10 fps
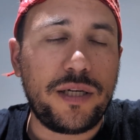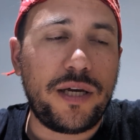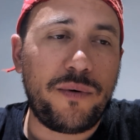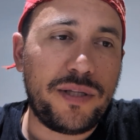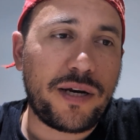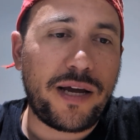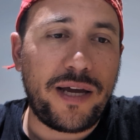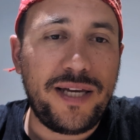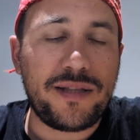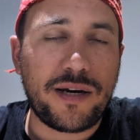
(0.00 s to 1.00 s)

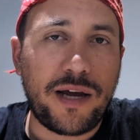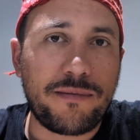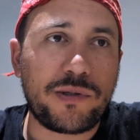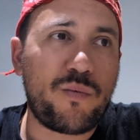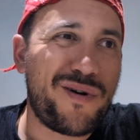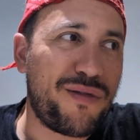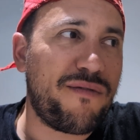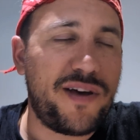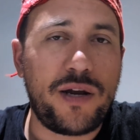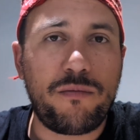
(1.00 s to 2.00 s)
Inter comes with
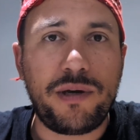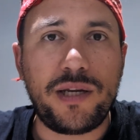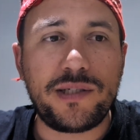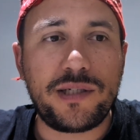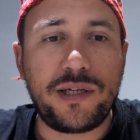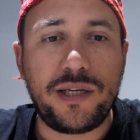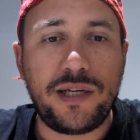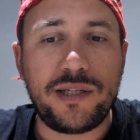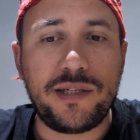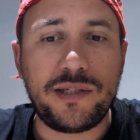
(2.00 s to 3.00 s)
venom
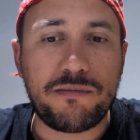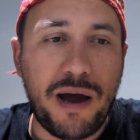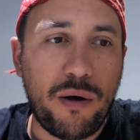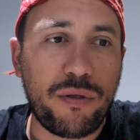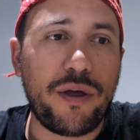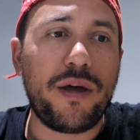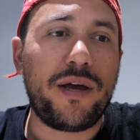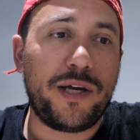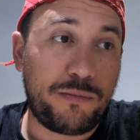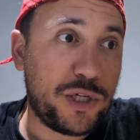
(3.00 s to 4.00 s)
in his mouth,
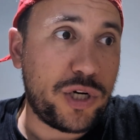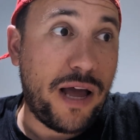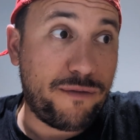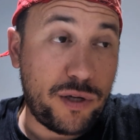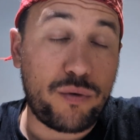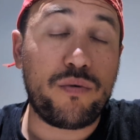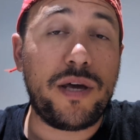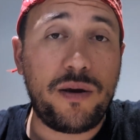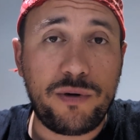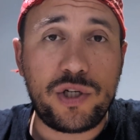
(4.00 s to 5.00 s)
especially after
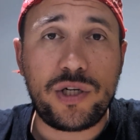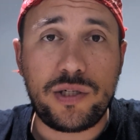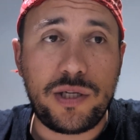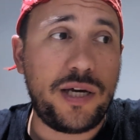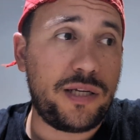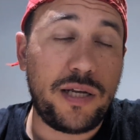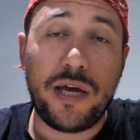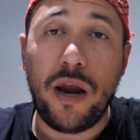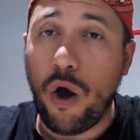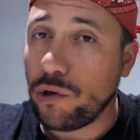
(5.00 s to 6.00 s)
today, which is
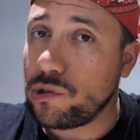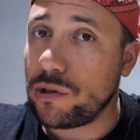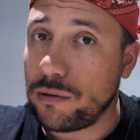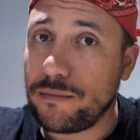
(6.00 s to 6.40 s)
they lost.